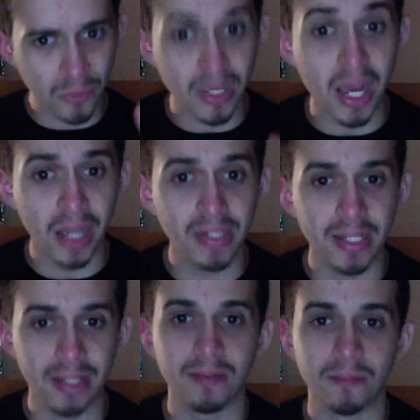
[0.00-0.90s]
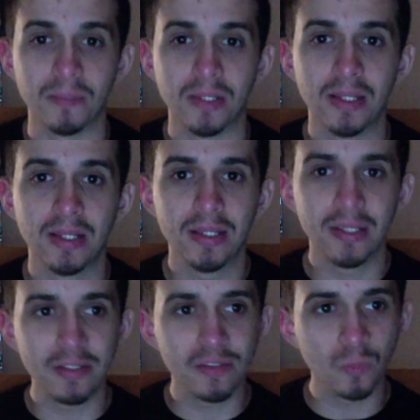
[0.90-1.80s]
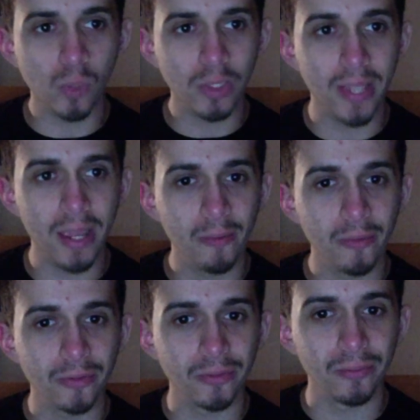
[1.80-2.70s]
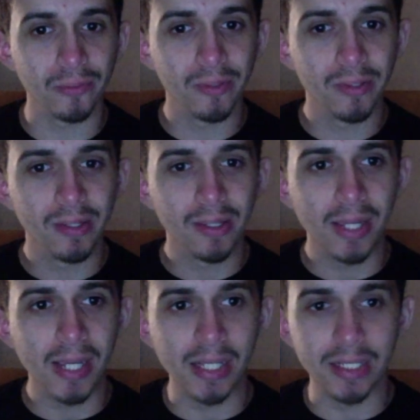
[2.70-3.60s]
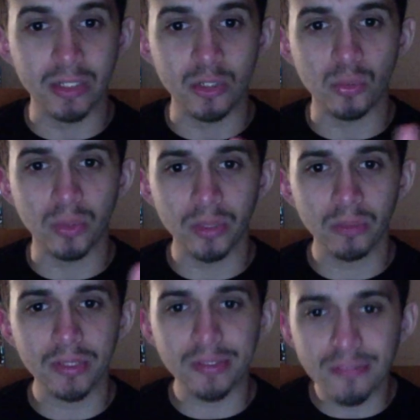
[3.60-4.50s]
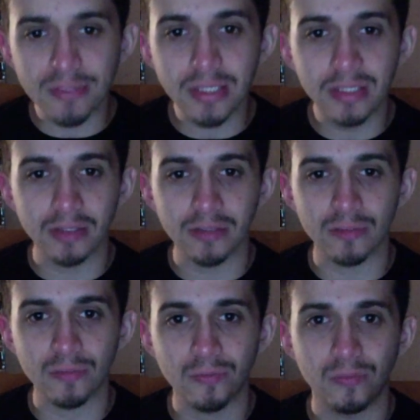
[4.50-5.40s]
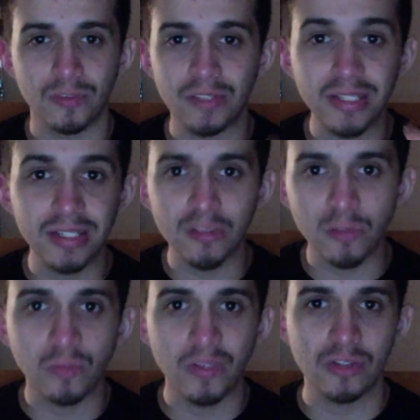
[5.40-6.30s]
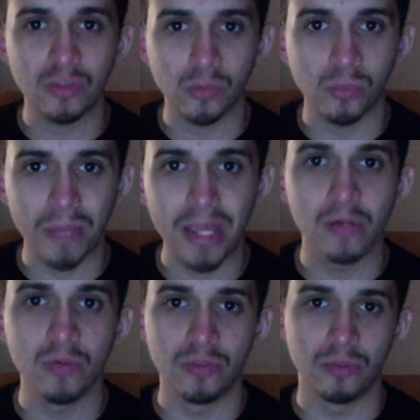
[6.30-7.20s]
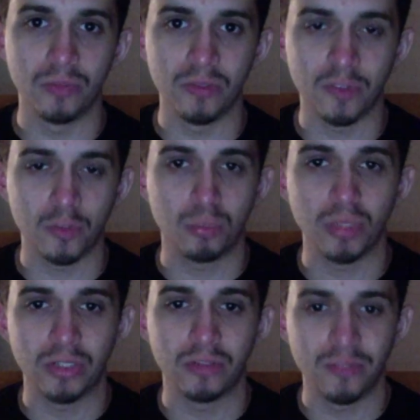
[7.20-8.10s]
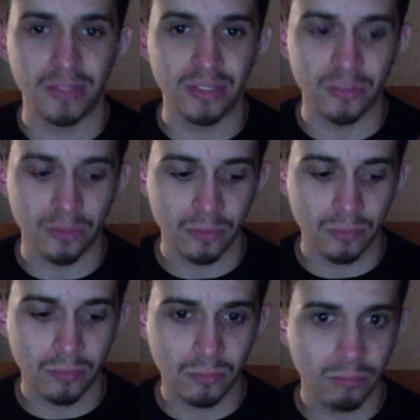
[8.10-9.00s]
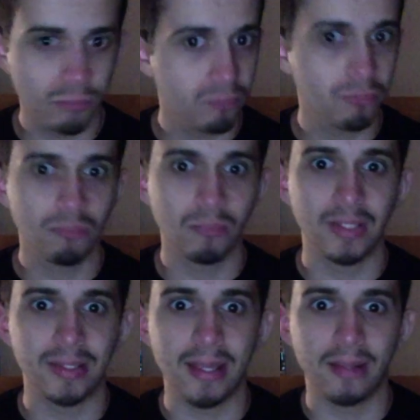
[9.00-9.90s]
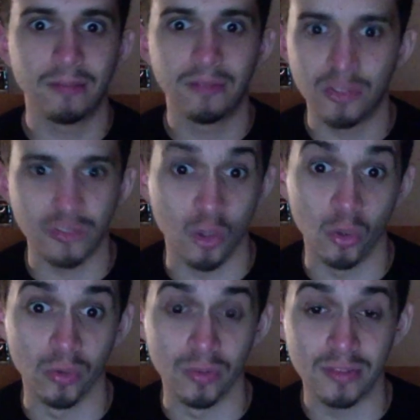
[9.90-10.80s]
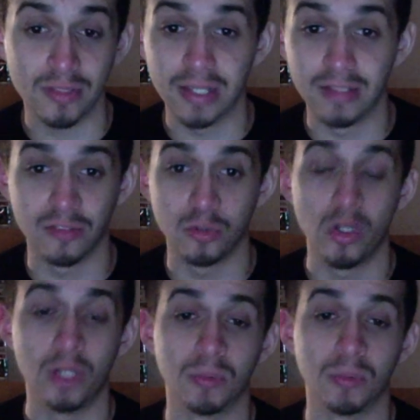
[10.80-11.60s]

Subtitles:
on him. He's in one character, and then you literally see it in his facial mannerisms, his expressions. He just like that just turns, and it's incredible.